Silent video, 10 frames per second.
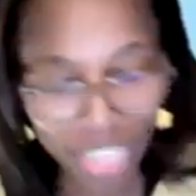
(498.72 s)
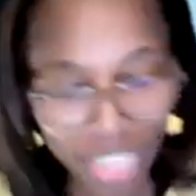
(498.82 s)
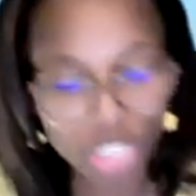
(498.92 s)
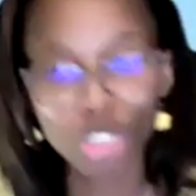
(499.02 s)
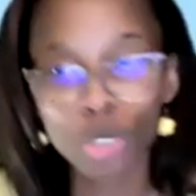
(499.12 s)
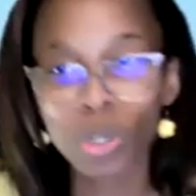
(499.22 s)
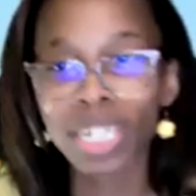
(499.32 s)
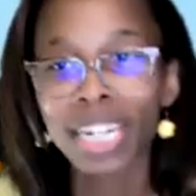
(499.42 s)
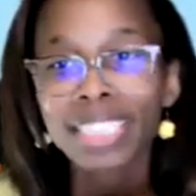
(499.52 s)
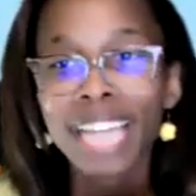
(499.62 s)
she's
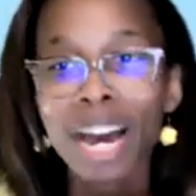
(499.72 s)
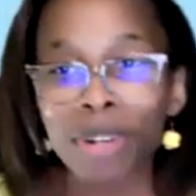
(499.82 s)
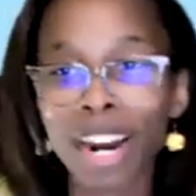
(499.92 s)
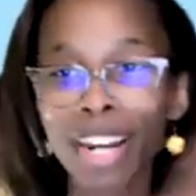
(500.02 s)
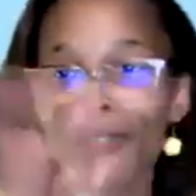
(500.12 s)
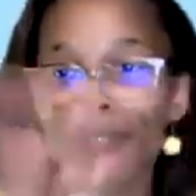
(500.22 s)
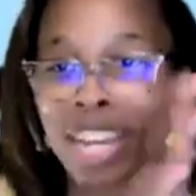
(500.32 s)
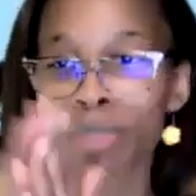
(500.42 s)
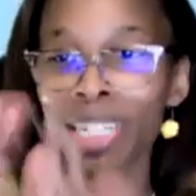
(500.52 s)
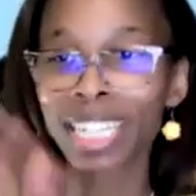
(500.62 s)
joining that Tower Garden
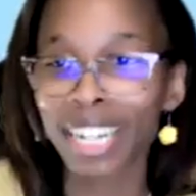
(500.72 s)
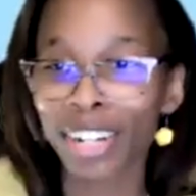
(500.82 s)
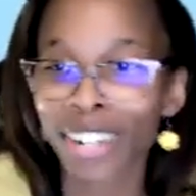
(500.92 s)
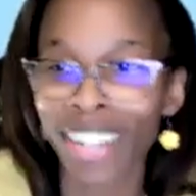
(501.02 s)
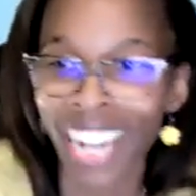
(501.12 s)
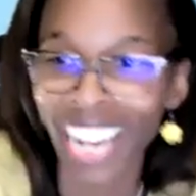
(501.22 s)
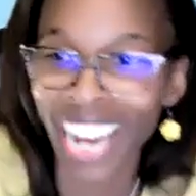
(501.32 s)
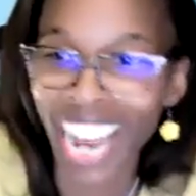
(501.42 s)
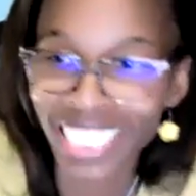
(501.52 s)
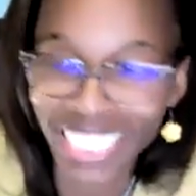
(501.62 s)
family, Carole.
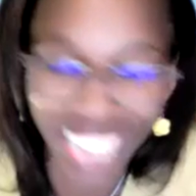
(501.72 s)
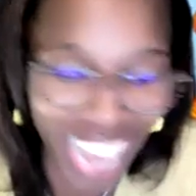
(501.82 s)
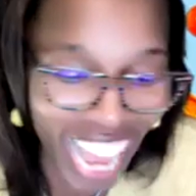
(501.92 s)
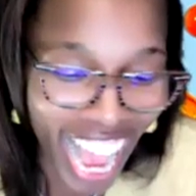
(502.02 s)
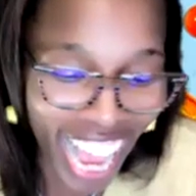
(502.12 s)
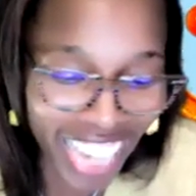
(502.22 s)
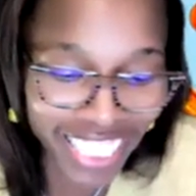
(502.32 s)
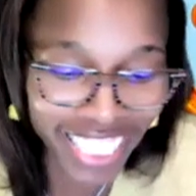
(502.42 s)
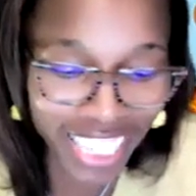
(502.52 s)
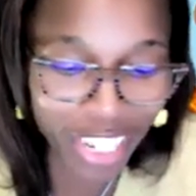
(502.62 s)
I
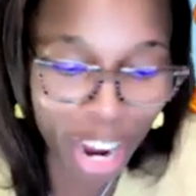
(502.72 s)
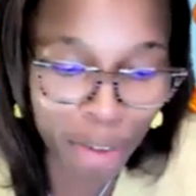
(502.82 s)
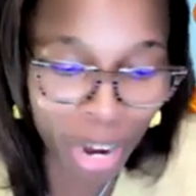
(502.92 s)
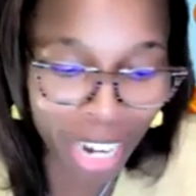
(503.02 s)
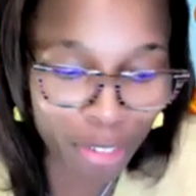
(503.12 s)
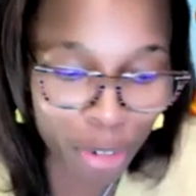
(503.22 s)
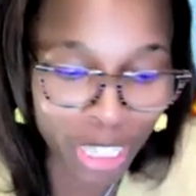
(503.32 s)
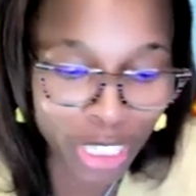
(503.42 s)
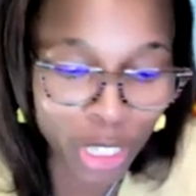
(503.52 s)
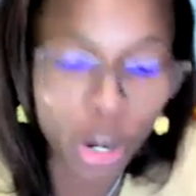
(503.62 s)
see her. I'm ready
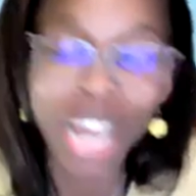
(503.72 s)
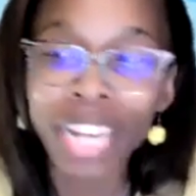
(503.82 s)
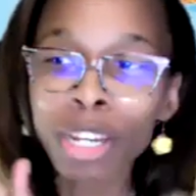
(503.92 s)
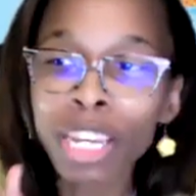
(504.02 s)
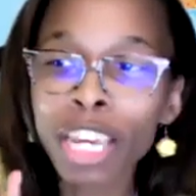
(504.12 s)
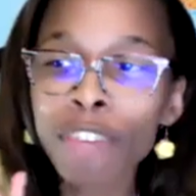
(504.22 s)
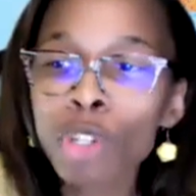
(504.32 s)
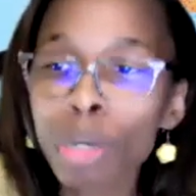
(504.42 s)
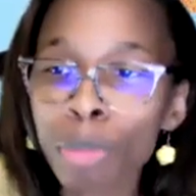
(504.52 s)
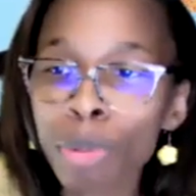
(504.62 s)
for it. So if
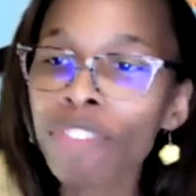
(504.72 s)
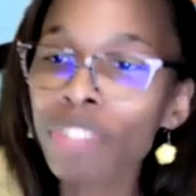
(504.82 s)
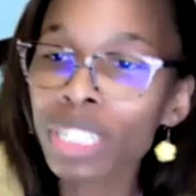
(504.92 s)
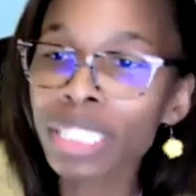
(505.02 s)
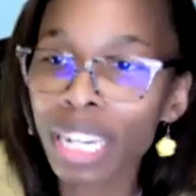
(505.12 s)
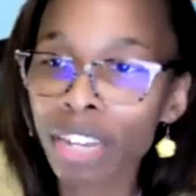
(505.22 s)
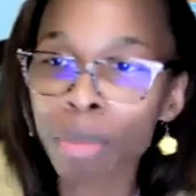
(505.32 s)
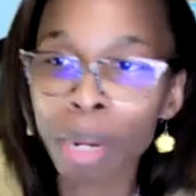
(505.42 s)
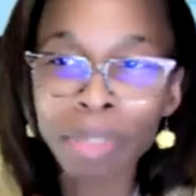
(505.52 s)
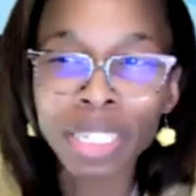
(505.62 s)
you could briefly tell
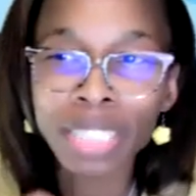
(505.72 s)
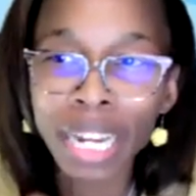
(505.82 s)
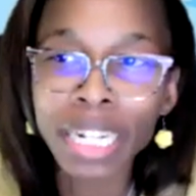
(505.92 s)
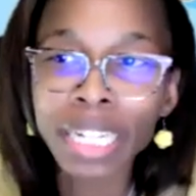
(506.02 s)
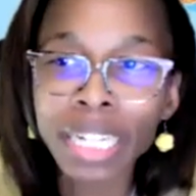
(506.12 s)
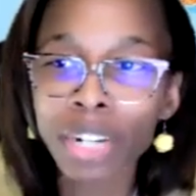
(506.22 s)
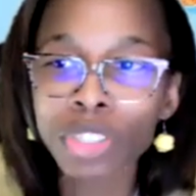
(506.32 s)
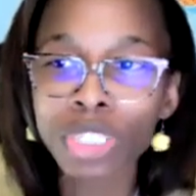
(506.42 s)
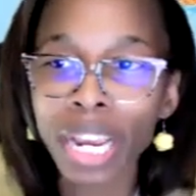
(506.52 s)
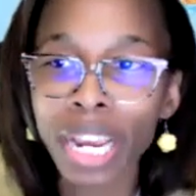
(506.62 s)
everybody, because they need to
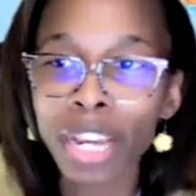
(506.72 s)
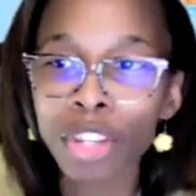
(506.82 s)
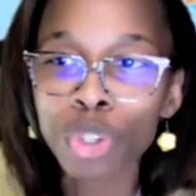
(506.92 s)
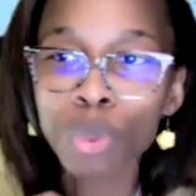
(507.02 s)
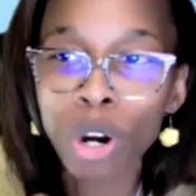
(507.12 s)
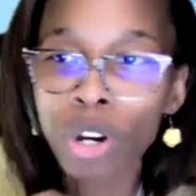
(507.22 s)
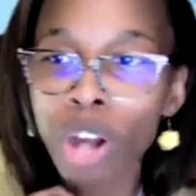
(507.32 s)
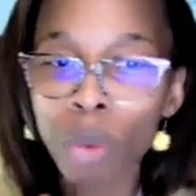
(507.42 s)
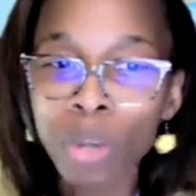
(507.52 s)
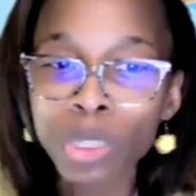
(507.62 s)
understand, you weren't
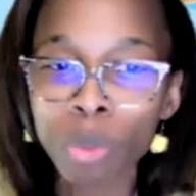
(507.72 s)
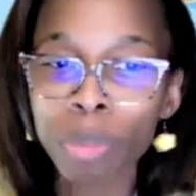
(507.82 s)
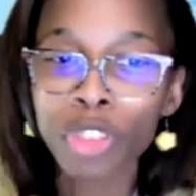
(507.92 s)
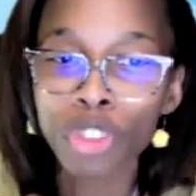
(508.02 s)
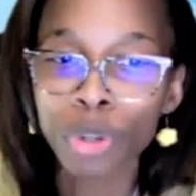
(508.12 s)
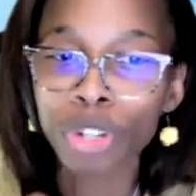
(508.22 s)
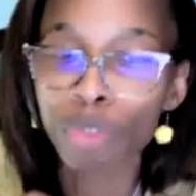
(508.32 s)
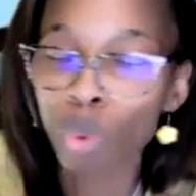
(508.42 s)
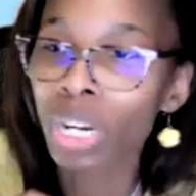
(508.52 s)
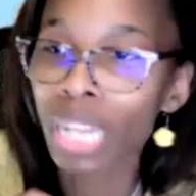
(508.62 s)
always swimming
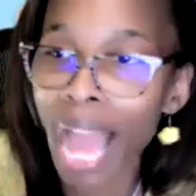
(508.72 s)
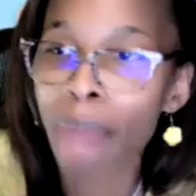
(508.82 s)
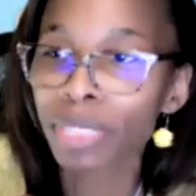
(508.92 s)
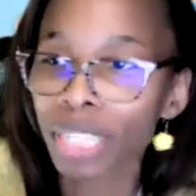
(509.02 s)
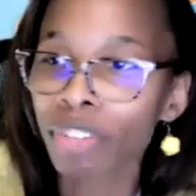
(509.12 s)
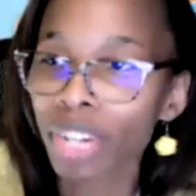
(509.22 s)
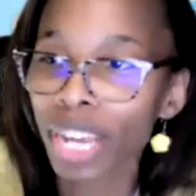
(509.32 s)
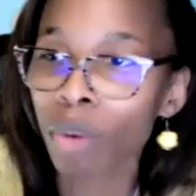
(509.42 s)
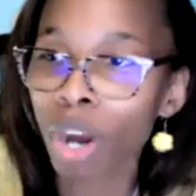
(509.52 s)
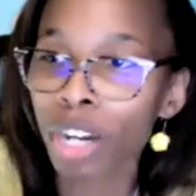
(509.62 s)
34 laps every
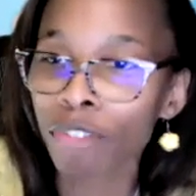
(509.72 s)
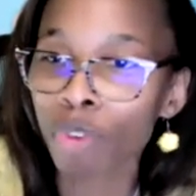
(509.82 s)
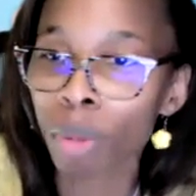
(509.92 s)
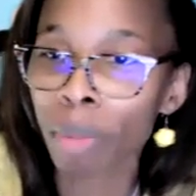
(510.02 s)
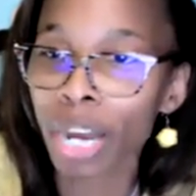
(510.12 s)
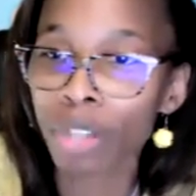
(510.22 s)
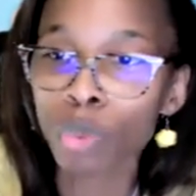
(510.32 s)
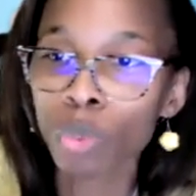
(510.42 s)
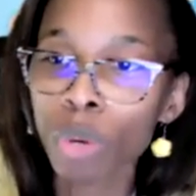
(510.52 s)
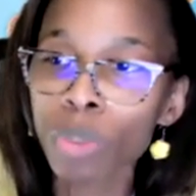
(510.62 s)
day, walking 4
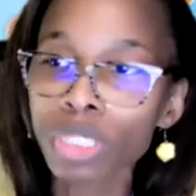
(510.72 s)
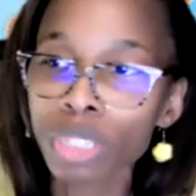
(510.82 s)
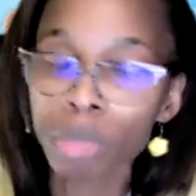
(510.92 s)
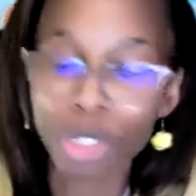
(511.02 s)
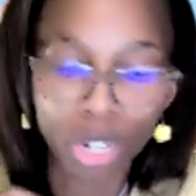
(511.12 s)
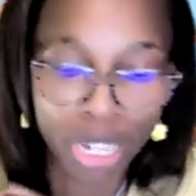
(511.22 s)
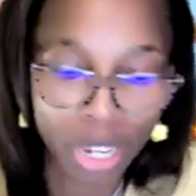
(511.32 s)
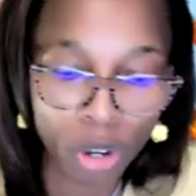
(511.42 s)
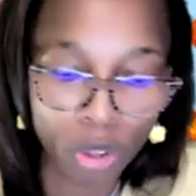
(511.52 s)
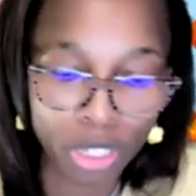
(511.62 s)
miles. What were some of your
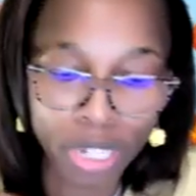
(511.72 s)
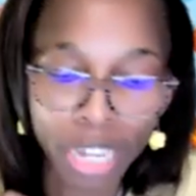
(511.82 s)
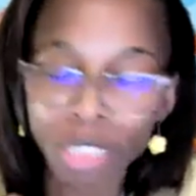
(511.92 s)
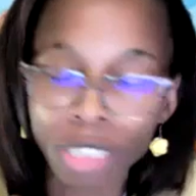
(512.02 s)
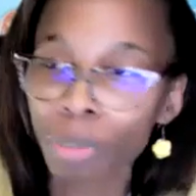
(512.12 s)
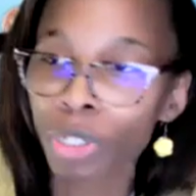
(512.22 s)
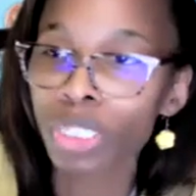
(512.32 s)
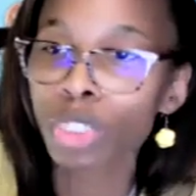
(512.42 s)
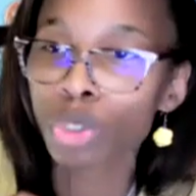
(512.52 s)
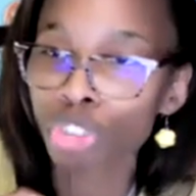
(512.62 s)
health
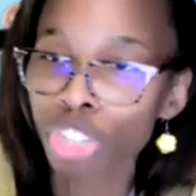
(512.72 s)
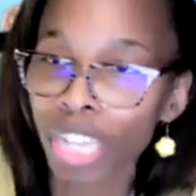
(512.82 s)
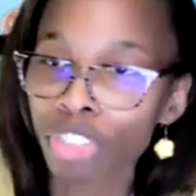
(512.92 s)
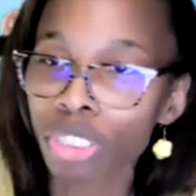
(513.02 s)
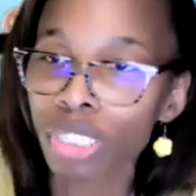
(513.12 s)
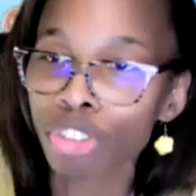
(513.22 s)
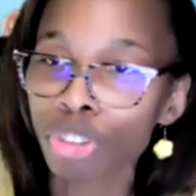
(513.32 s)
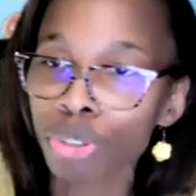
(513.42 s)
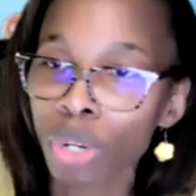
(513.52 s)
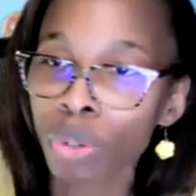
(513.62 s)
experiences or changes that
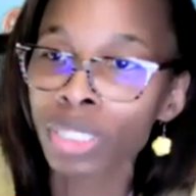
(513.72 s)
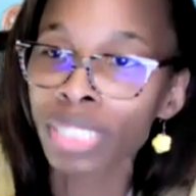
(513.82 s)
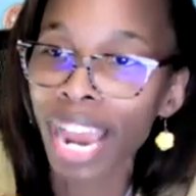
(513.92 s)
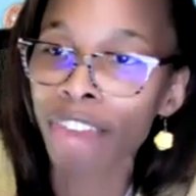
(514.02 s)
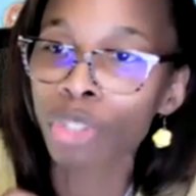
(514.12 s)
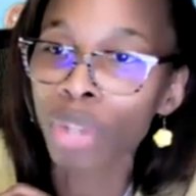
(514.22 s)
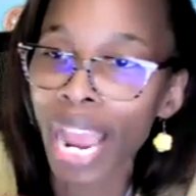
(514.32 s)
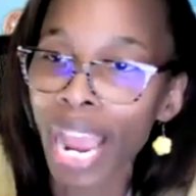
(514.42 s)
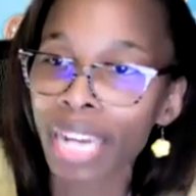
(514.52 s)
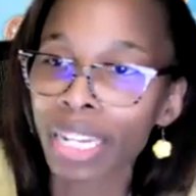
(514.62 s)
you noticed after
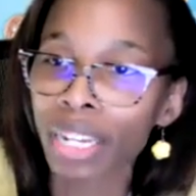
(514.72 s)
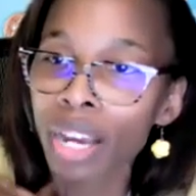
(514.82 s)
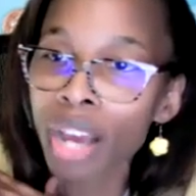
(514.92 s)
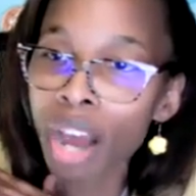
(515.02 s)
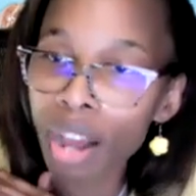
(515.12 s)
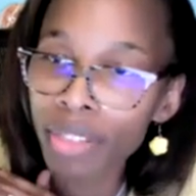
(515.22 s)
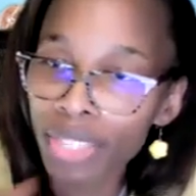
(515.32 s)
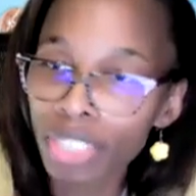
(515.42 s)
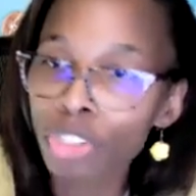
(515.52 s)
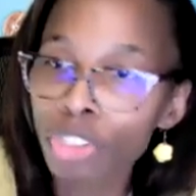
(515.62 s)
adding
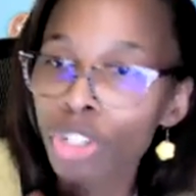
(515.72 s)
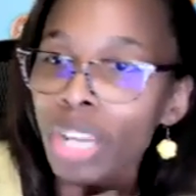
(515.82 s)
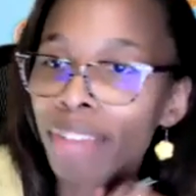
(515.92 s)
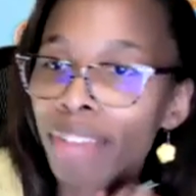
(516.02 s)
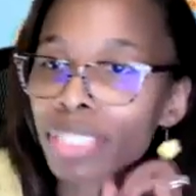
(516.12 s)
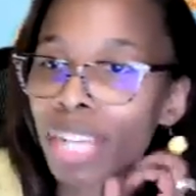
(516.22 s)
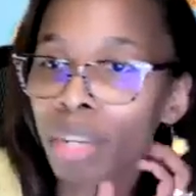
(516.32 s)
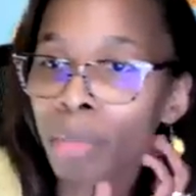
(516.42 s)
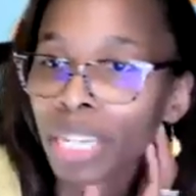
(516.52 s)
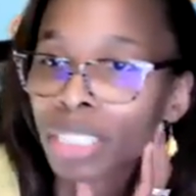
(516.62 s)
this to your
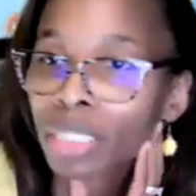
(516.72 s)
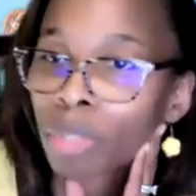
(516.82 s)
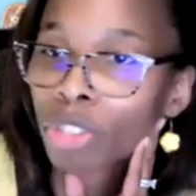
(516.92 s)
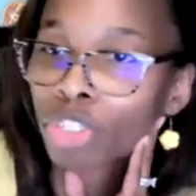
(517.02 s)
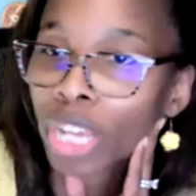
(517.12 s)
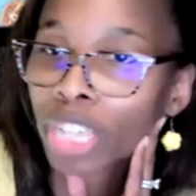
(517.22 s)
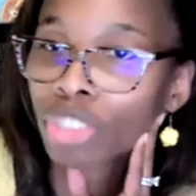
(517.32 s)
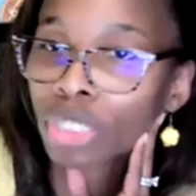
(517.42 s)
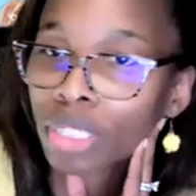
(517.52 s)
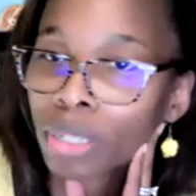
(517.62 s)
lifestyle and making some other changes?